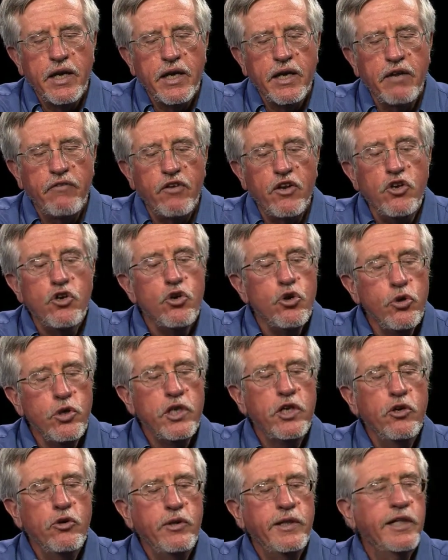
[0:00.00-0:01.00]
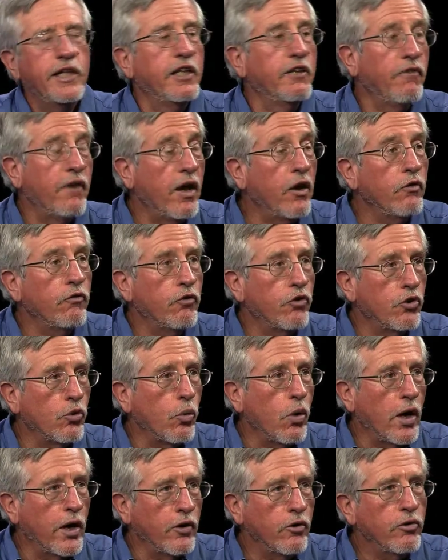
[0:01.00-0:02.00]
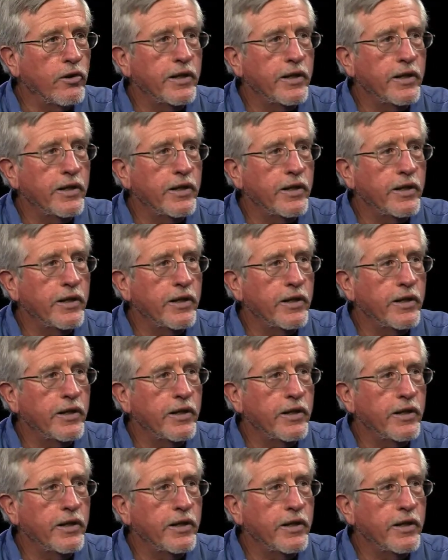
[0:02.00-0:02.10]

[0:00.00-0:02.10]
if a new use is found for the water,